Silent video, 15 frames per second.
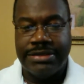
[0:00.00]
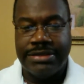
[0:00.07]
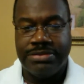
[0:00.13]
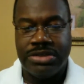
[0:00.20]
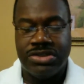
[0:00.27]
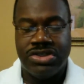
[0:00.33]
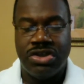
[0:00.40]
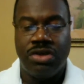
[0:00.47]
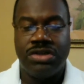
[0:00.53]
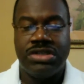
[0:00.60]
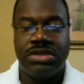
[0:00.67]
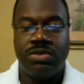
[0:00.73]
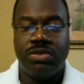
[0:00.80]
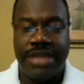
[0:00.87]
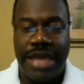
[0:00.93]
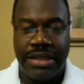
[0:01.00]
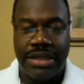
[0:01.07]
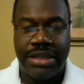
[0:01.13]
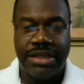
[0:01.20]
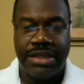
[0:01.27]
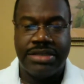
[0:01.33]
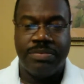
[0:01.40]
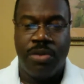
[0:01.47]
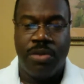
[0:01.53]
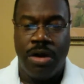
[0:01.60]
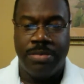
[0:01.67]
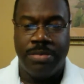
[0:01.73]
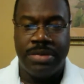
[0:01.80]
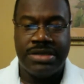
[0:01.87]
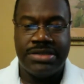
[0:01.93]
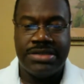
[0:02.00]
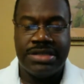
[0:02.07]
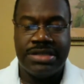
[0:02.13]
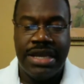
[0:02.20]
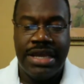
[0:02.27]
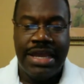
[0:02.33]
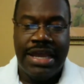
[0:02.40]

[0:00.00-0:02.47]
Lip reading: consulting with athletic departments,